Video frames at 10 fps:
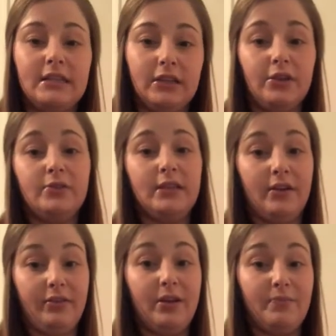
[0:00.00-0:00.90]
to lose their
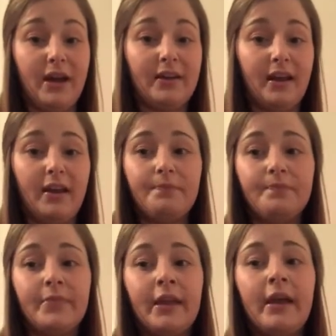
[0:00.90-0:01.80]
limb that day.
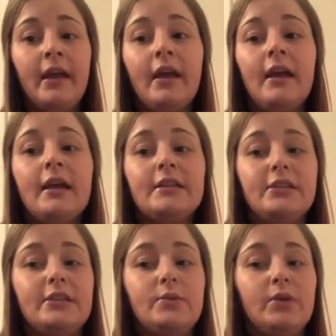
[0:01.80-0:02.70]
So
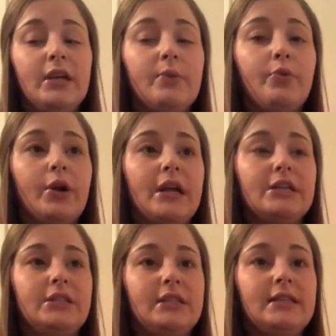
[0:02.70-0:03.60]
it's really important
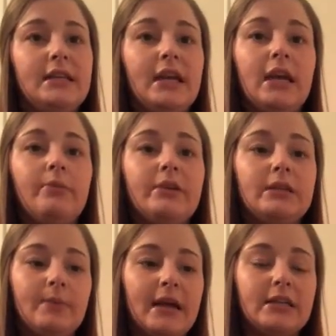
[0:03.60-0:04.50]
just to keep these
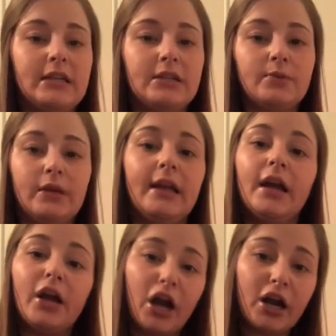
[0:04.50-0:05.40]
patients really
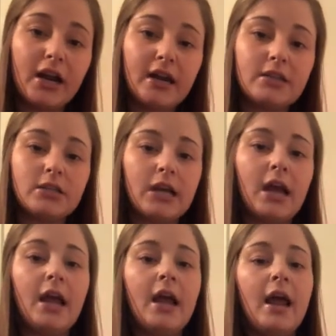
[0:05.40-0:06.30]
encouraged
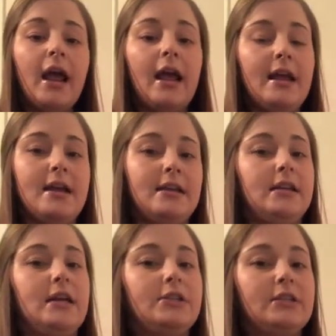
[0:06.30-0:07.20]
and
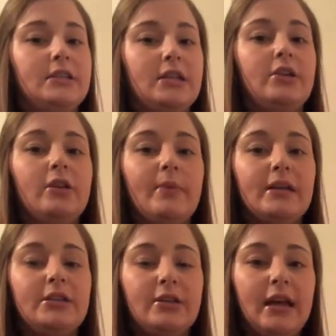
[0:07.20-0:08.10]
just to do the
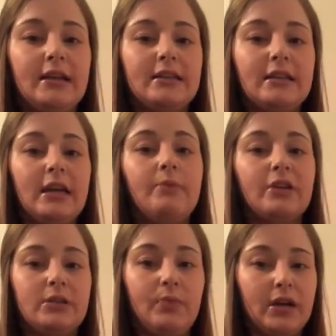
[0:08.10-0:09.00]
best you can to keep their
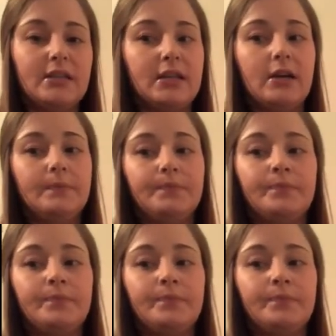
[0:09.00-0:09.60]
spirits up.